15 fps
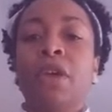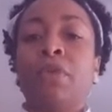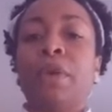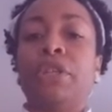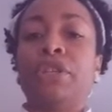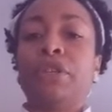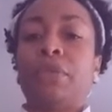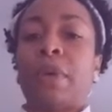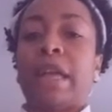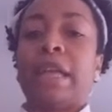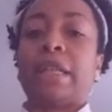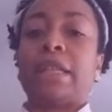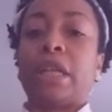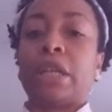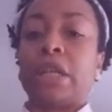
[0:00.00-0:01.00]
What you want
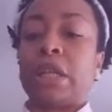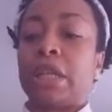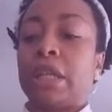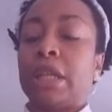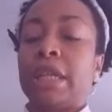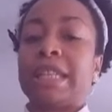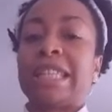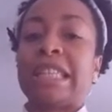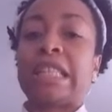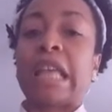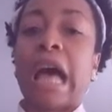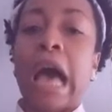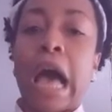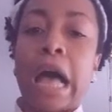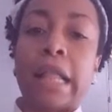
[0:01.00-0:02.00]
is a good,
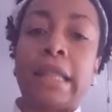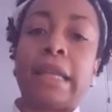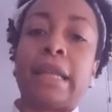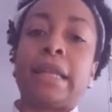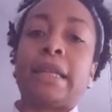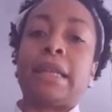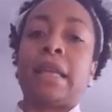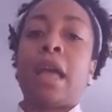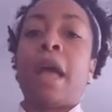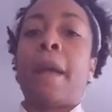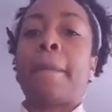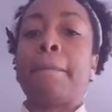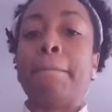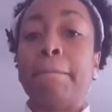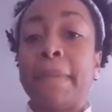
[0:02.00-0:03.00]
solid,
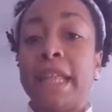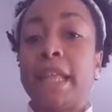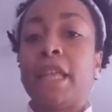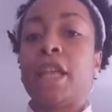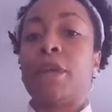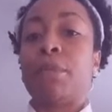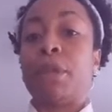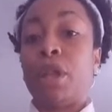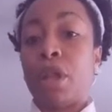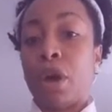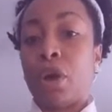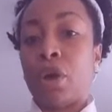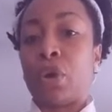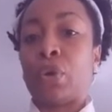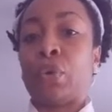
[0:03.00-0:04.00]
medium
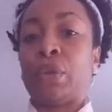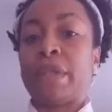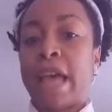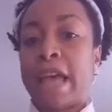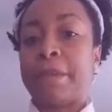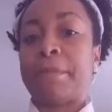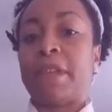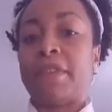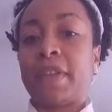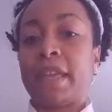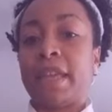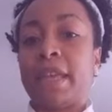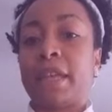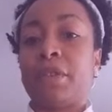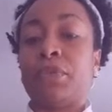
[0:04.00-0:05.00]
low type of
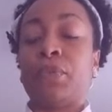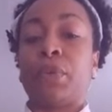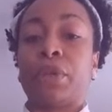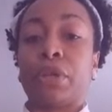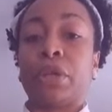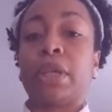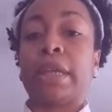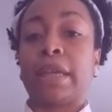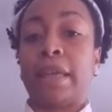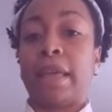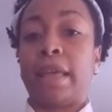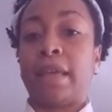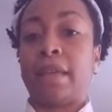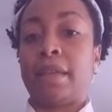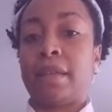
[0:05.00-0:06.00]
heat when you're cooking
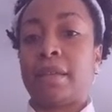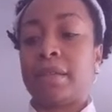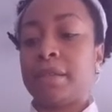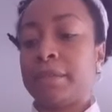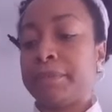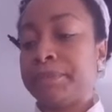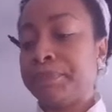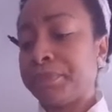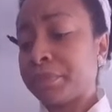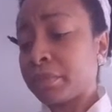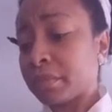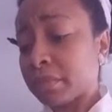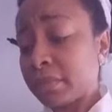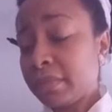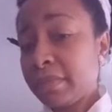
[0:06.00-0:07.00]
eggs.
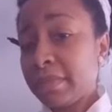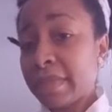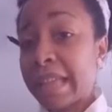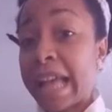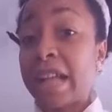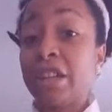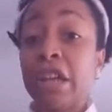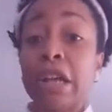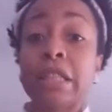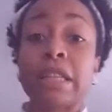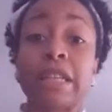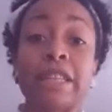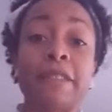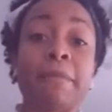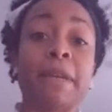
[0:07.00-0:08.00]
I know
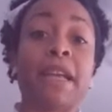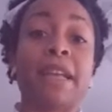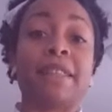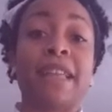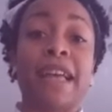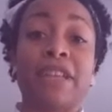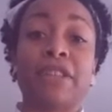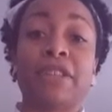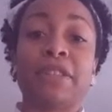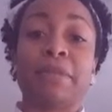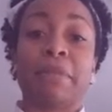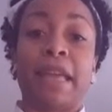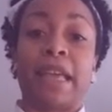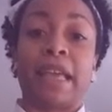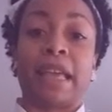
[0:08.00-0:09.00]
this because I used to
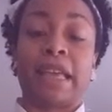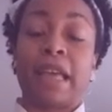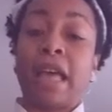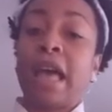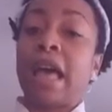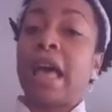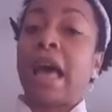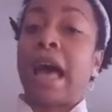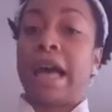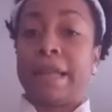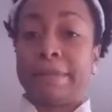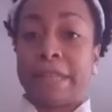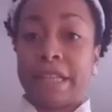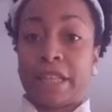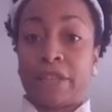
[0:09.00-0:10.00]
make
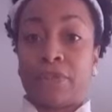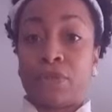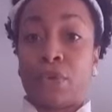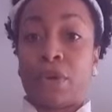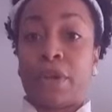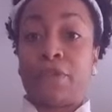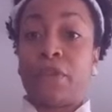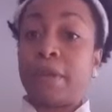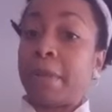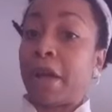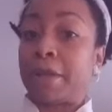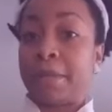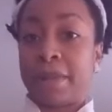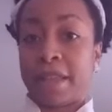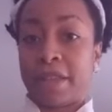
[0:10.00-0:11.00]
omelets for
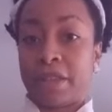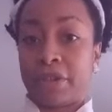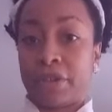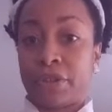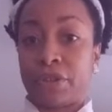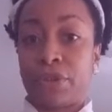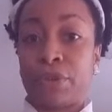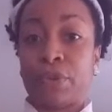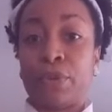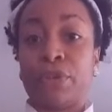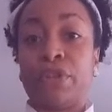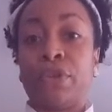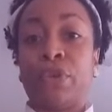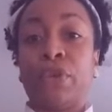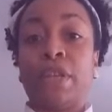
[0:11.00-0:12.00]
football players who were
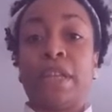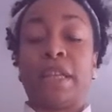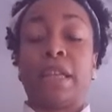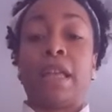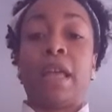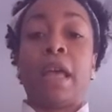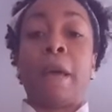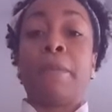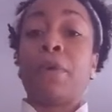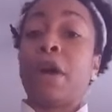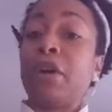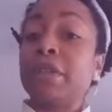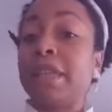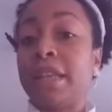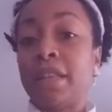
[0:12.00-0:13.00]
doing
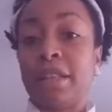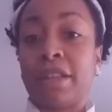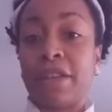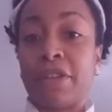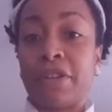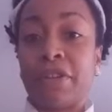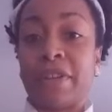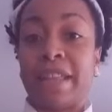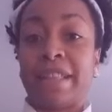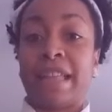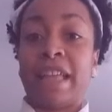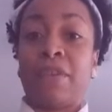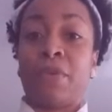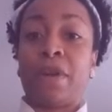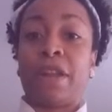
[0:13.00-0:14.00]
protein load and
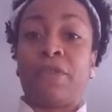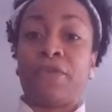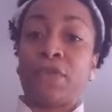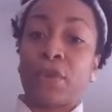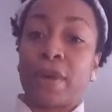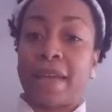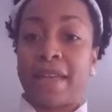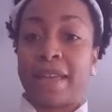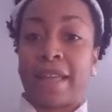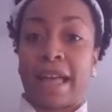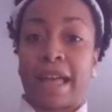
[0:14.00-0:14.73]
they wanted 4 egg